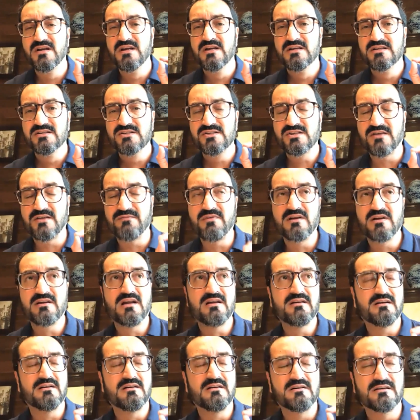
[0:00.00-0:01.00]
someone,
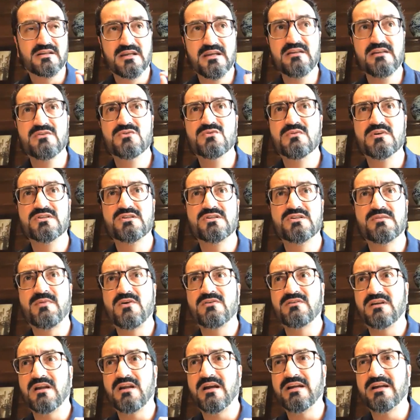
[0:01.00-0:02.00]
a kid who was
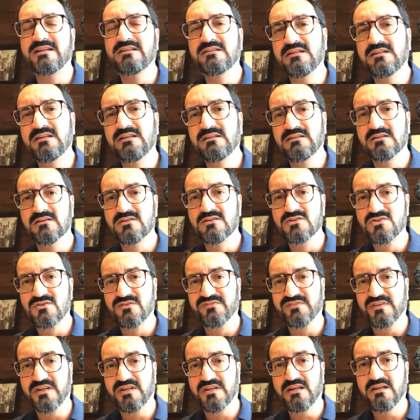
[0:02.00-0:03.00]
about 19 years of
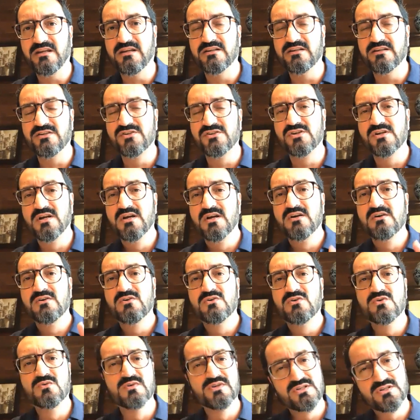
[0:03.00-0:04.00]
age,
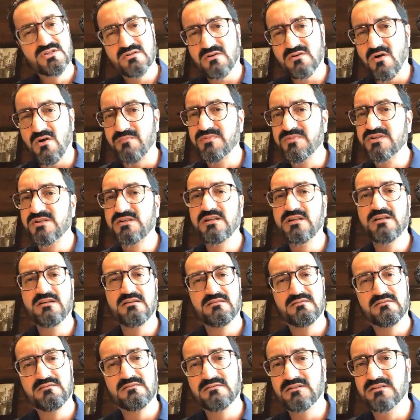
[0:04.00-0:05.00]
who was
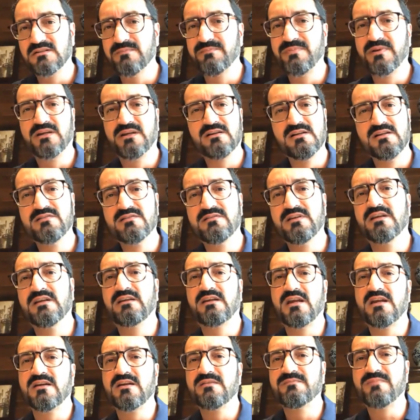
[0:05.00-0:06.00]
obviously typical
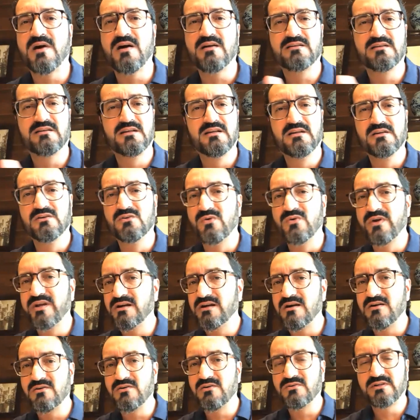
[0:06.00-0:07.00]
drinking, partying, going
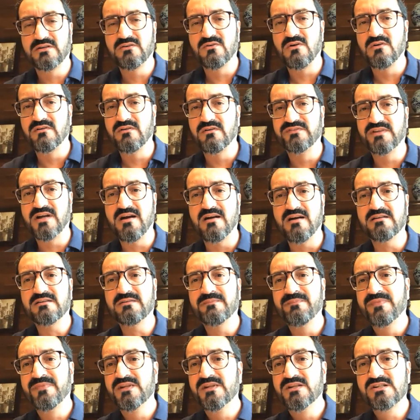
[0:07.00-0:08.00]
out and all of that,
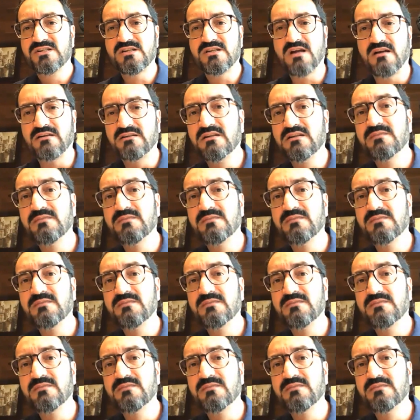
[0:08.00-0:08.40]
started